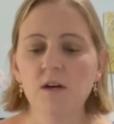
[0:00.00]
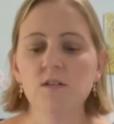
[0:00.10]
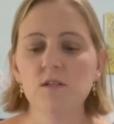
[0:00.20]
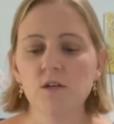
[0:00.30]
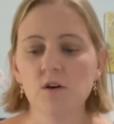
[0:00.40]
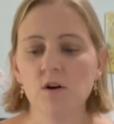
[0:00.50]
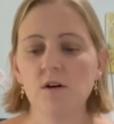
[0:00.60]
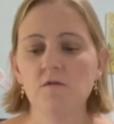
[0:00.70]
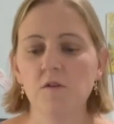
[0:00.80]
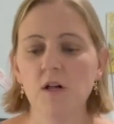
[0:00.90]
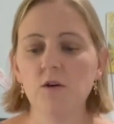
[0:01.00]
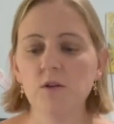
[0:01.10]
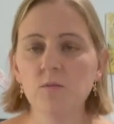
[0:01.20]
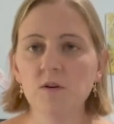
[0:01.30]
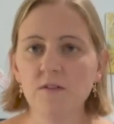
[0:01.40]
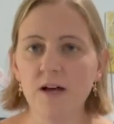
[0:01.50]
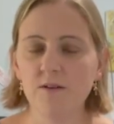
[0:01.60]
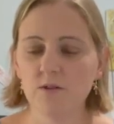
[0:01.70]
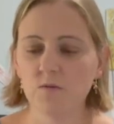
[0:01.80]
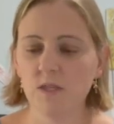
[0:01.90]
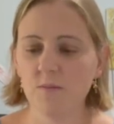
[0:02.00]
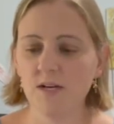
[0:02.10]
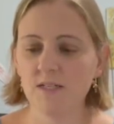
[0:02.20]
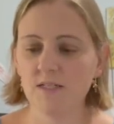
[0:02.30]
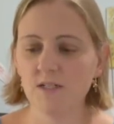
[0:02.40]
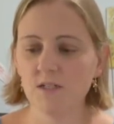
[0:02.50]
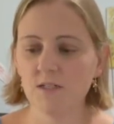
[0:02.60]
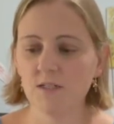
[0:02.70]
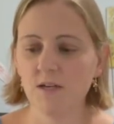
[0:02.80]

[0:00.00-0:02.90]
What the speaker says: secure, and follow human values when they make decisions.